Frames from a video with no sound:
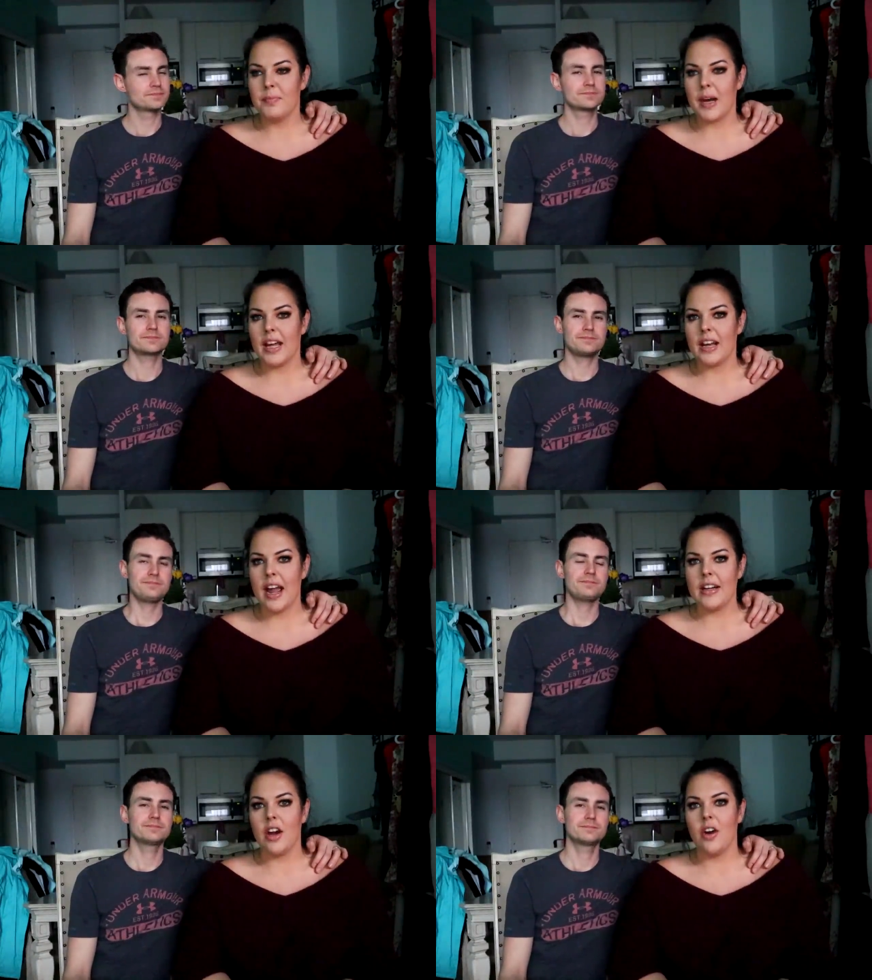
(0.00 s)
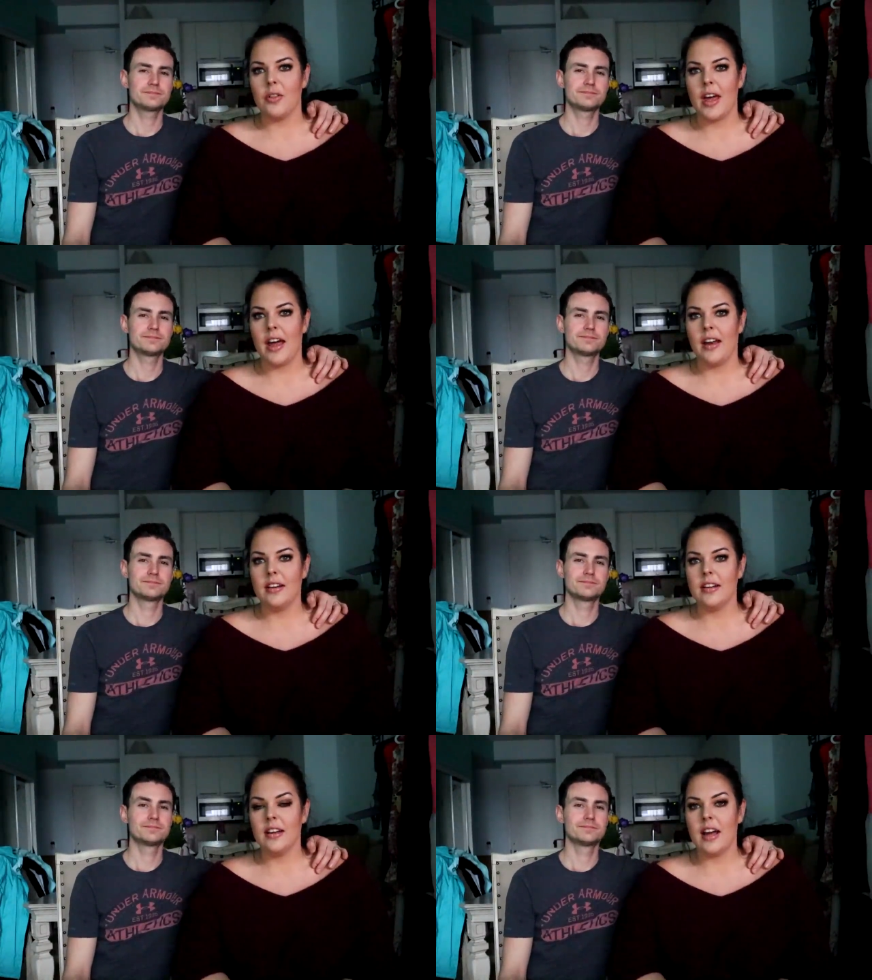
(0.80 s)
Speaker 1: but I know that
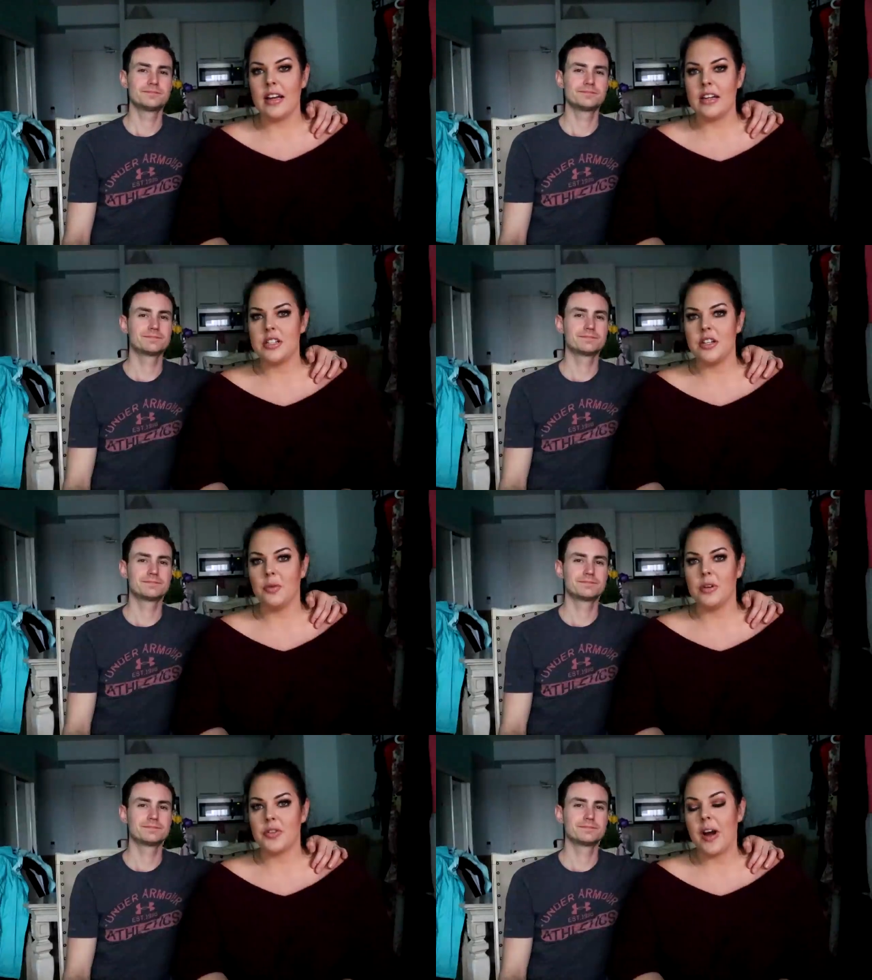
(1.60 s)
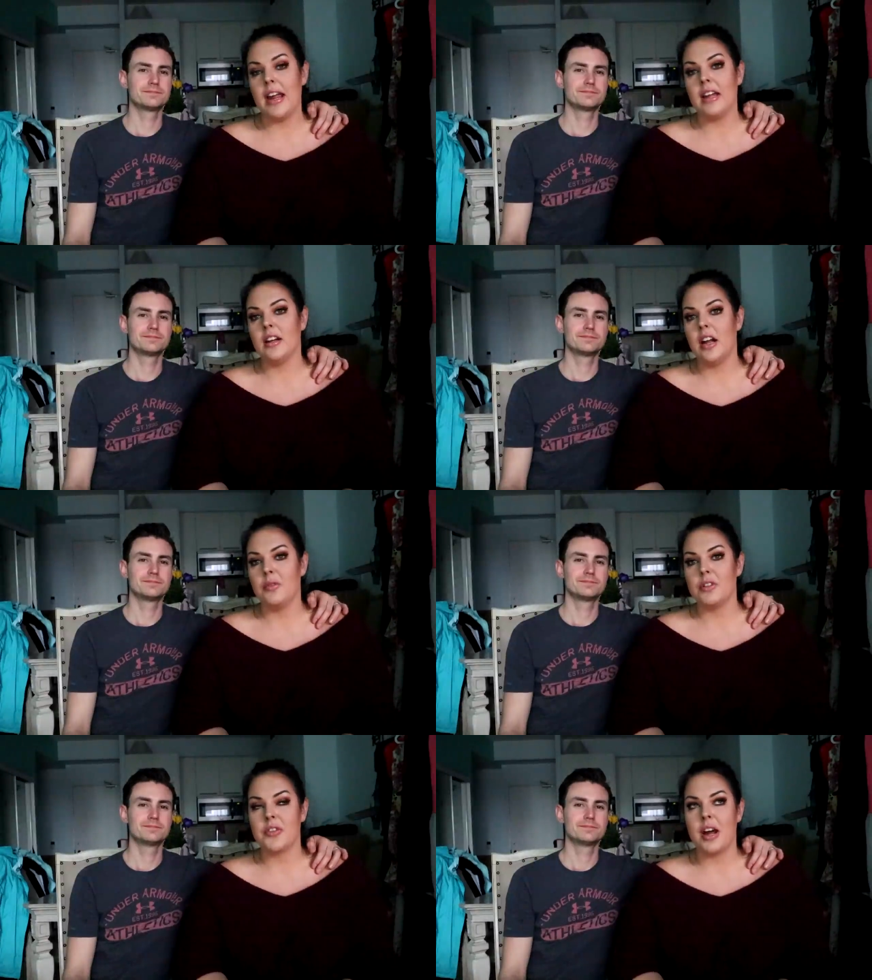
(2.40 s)
I need to do what's right,
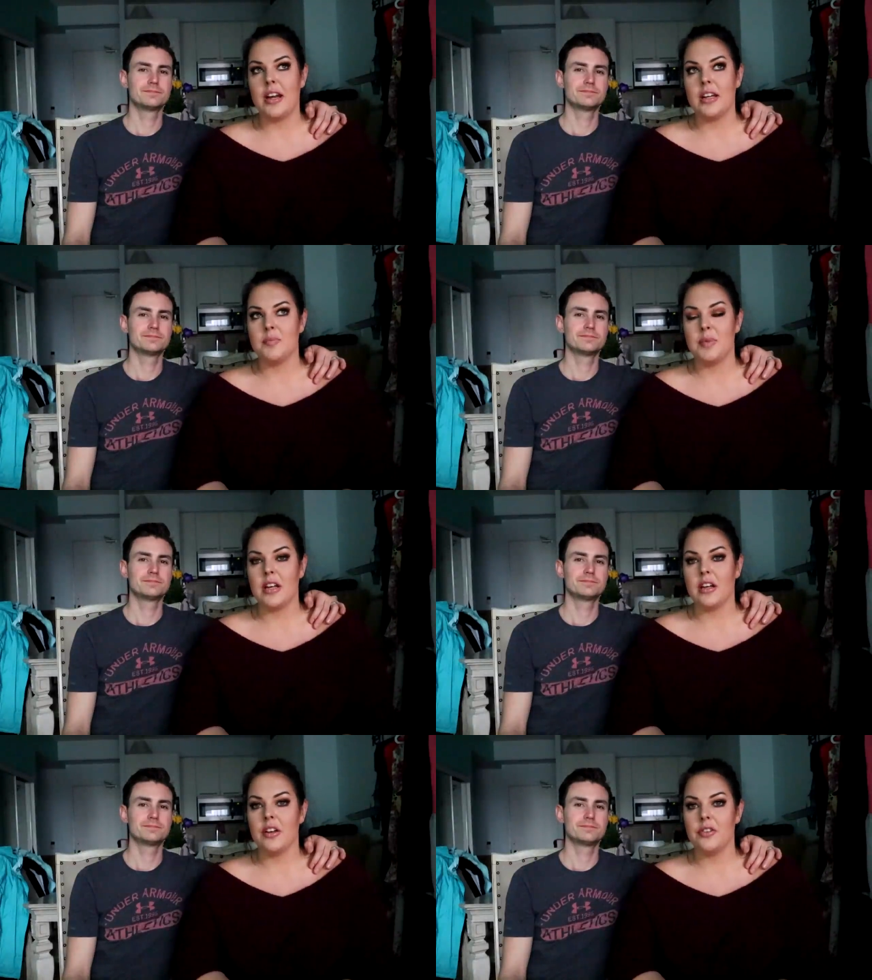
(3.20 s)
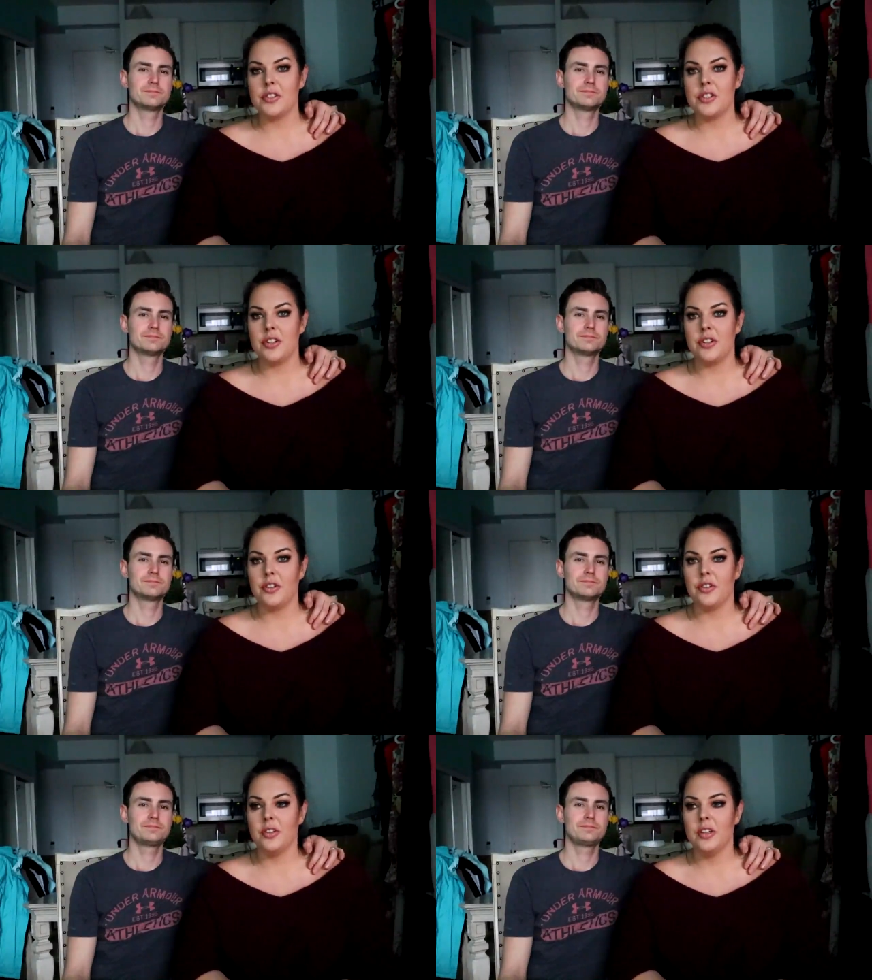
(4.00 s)
and what's right is being close
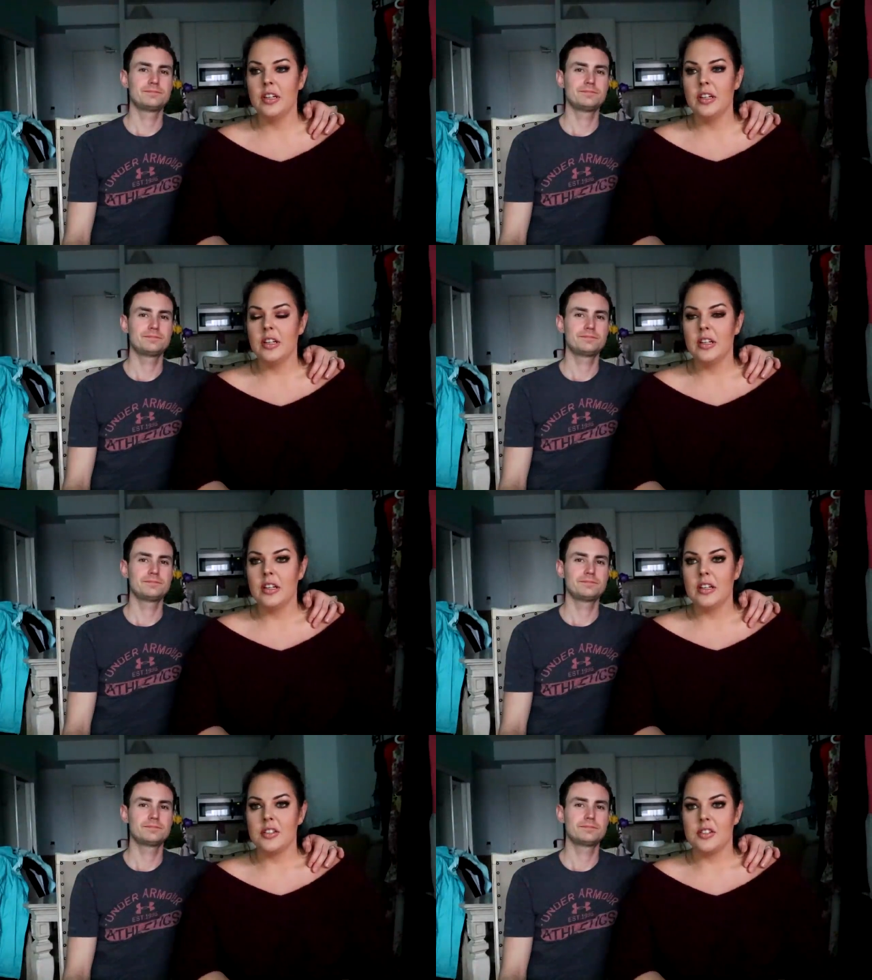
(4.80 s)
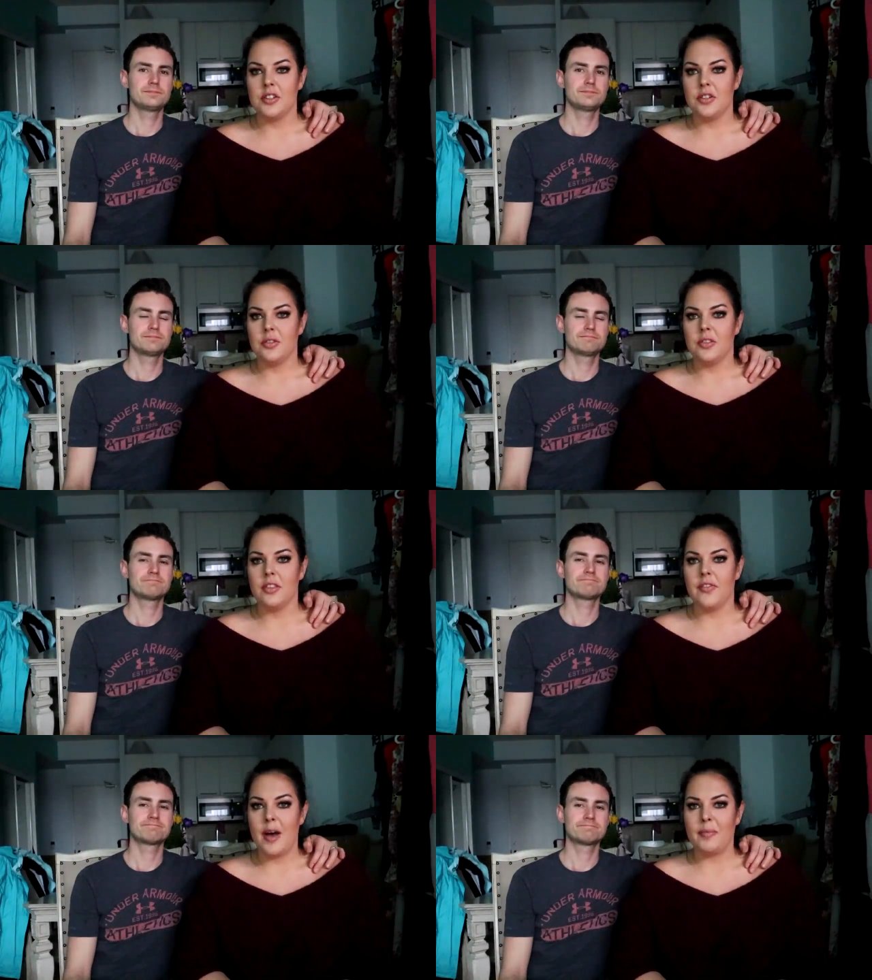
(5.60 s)
to to
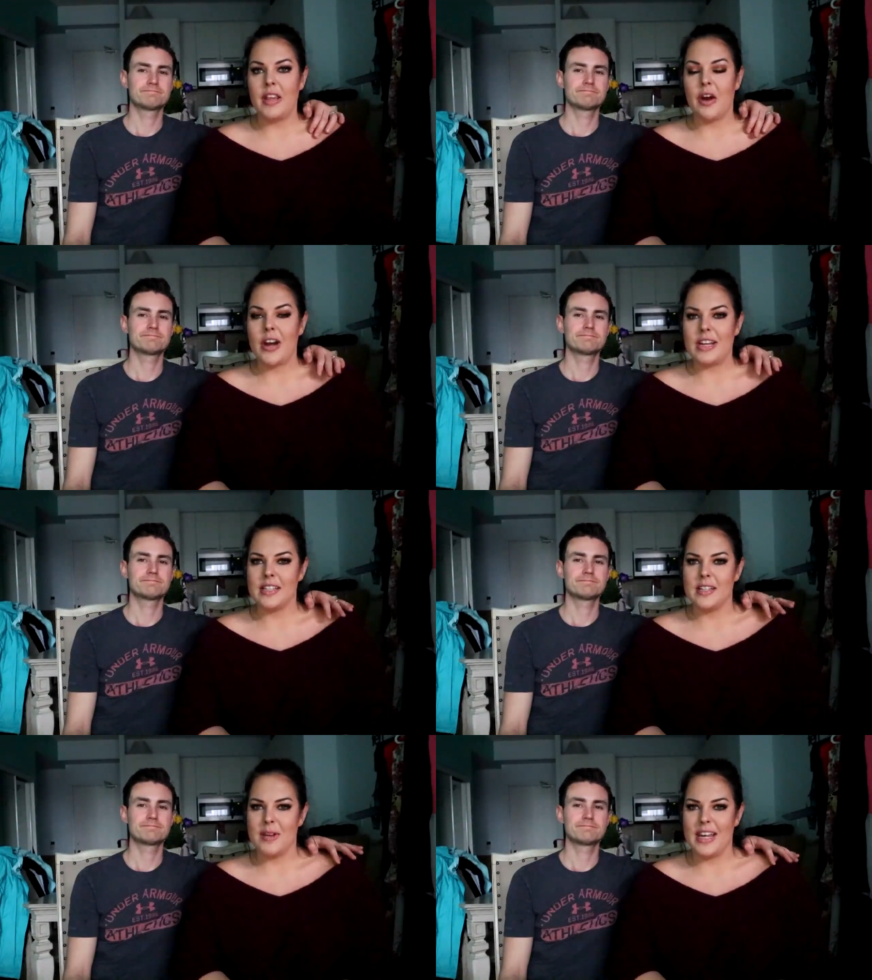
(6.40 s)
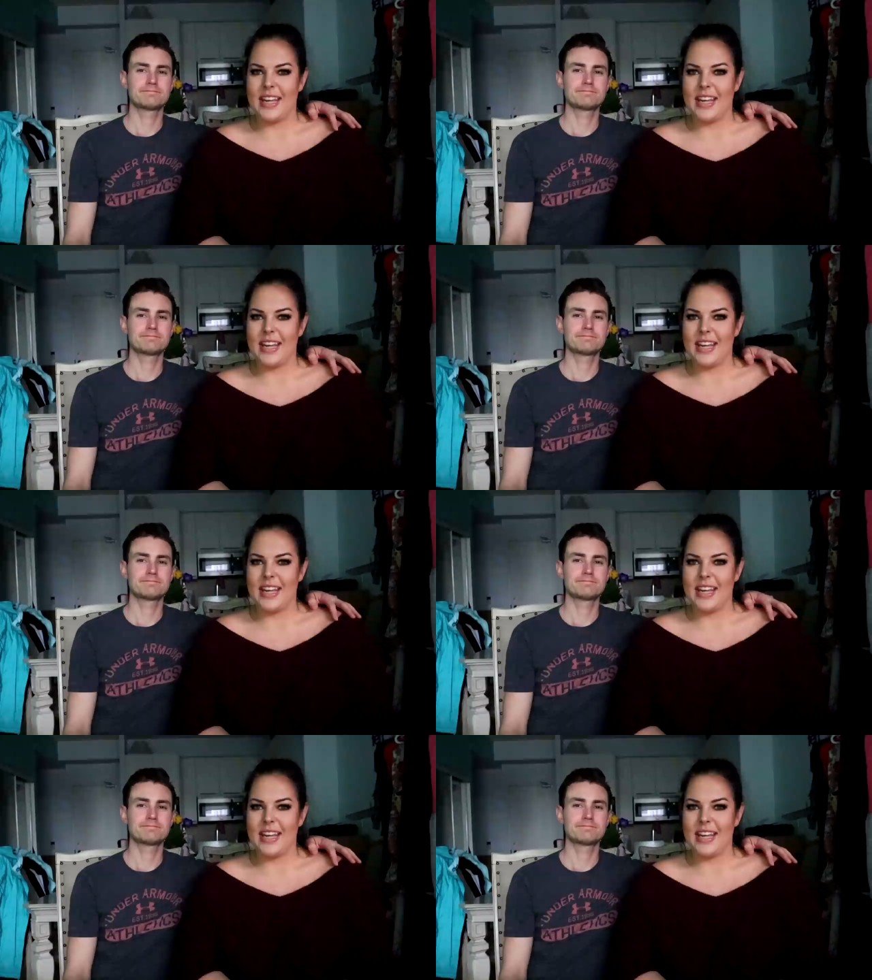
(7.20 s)
the family that raised me.